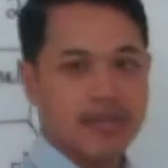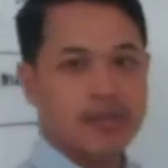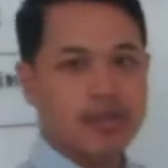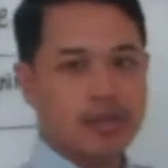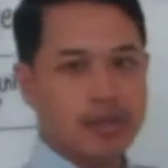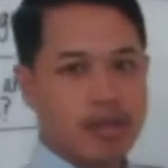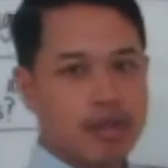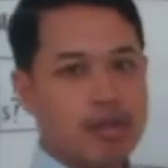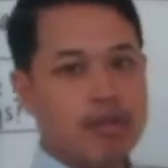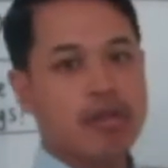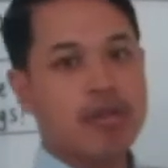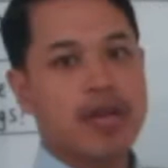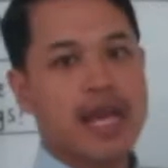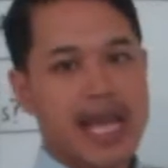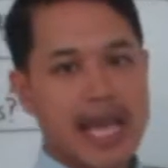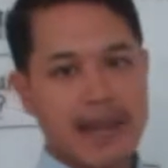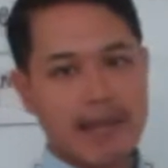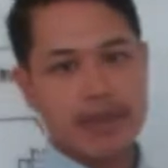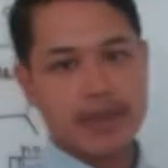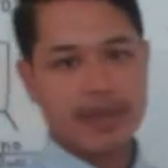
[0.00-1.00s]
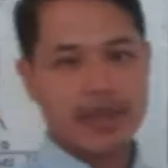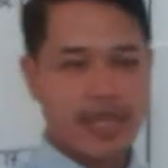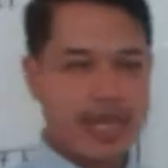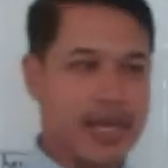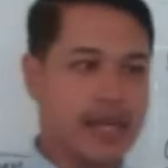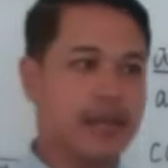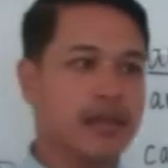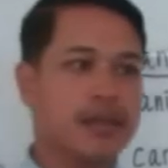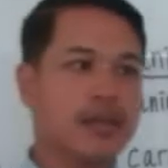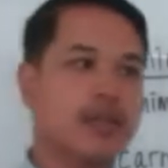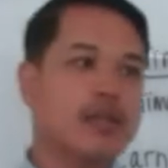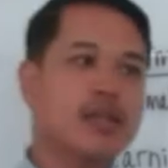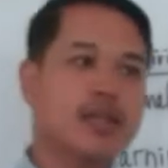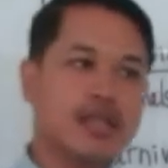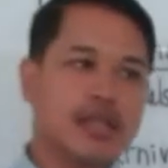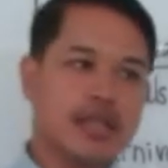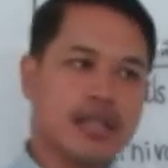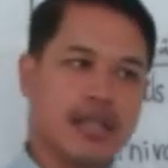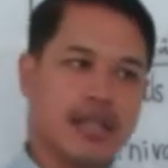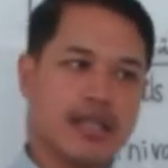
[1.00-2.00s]
So local habitat
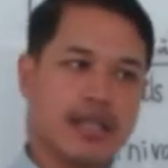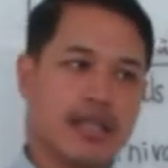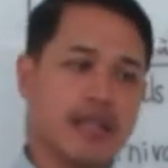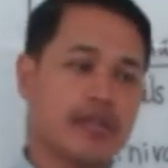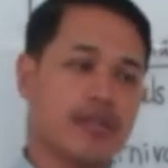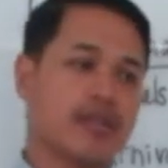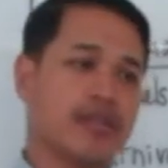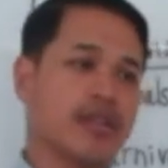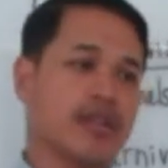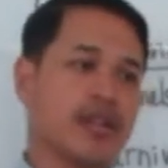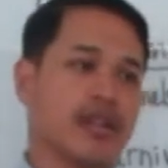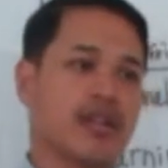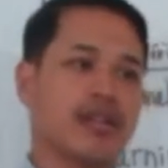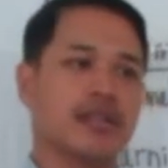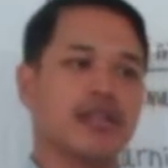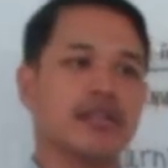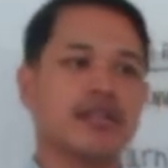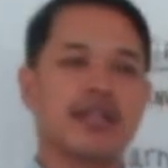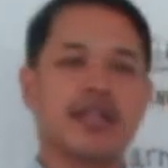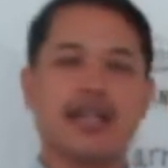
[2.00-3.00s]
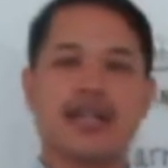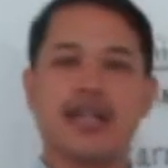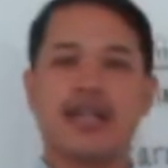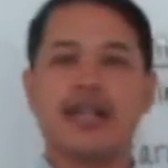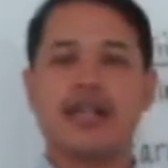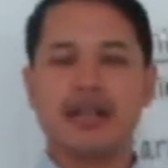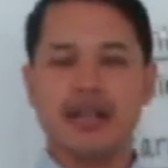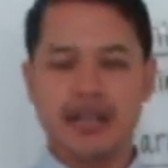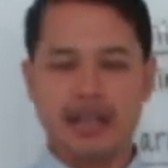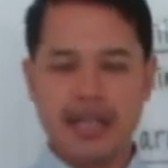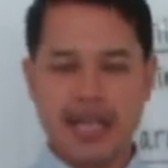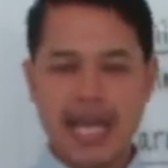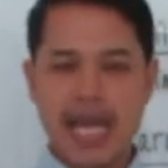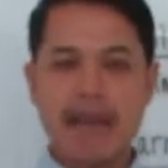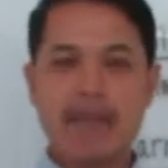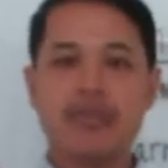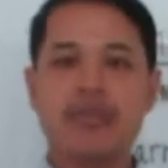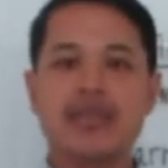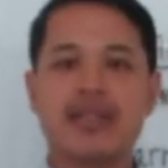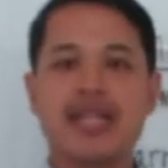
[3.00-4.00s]
is the
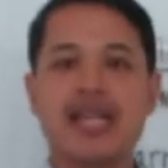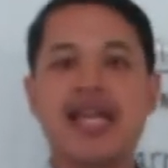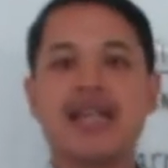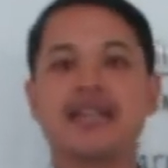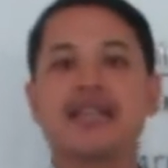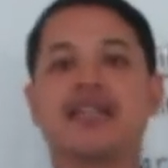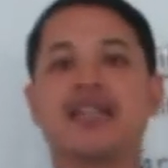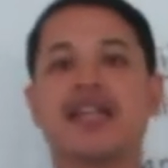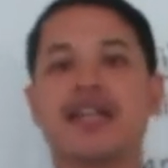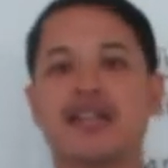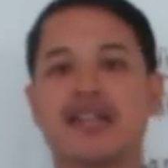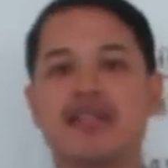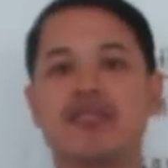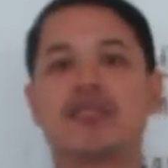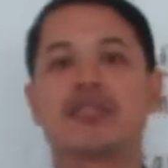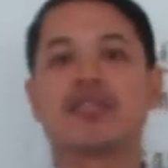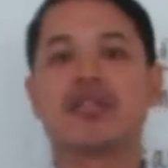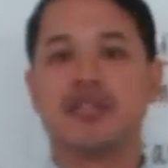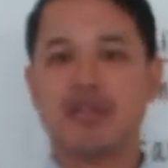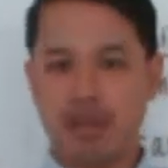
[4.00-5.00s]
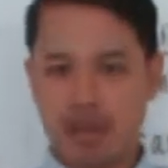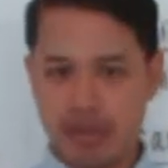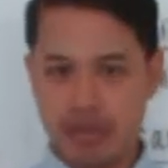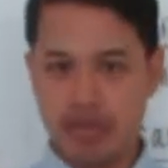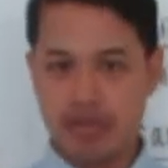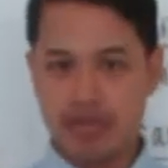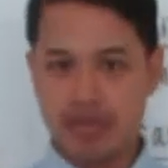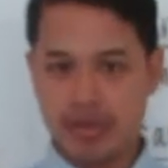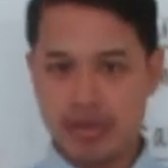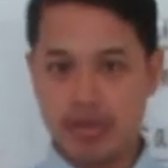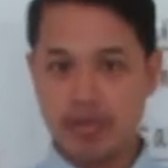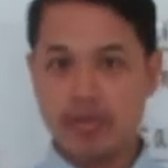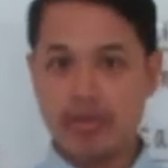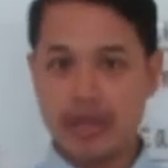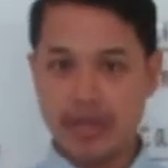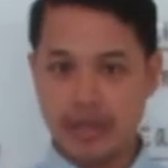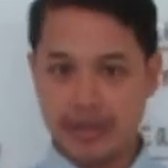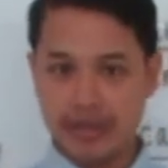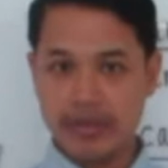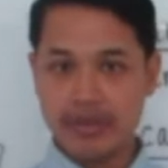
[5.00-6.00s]
habitat that is close
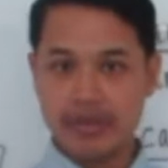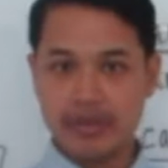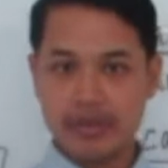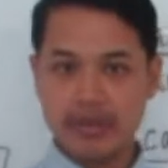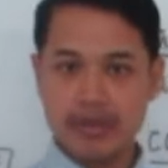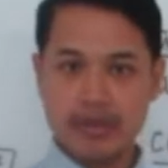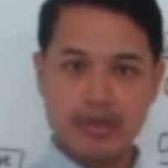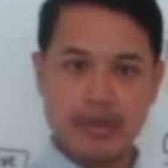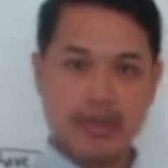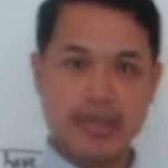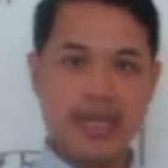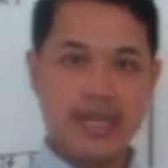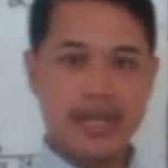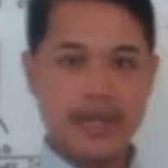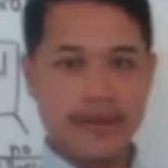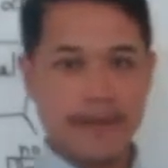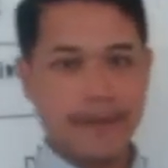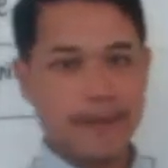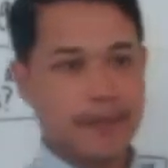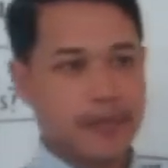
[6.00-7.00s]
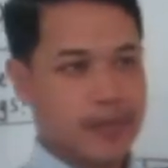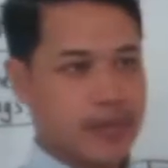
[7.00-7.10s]
to us, okay?